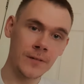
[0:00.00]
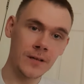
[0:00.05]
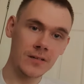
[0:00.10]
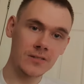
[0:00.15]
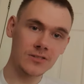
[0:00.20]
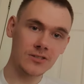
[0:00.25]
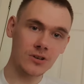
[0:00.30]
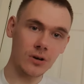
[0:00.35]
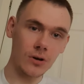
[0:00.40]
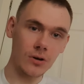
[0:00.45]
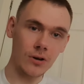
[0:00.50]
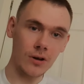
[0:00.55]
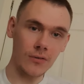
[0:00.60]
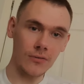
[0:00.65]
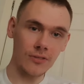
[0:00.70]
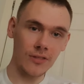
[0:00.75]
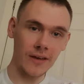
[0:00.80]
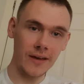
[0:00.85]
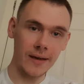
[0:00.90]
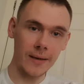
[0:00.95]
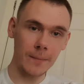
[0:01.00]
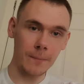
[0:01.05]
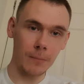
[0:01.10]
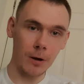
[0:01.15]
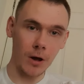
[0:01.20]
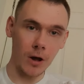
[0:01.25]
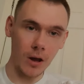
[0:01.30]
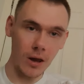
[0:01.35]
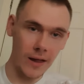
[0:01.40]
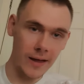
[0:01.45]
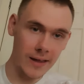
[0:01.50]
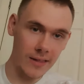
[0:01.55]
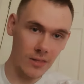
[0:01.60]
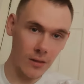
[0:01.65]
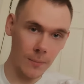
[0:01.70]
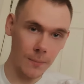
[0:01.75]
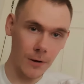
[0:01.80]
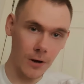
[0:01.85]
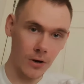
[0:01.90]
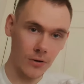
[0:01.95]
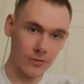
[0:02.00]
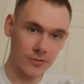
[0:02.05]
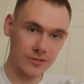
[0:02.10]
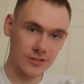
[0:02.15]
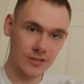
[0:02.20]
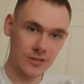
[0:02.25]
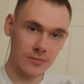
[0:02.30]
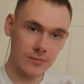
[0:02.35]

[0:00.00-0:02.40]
scored off the ball hitting the post,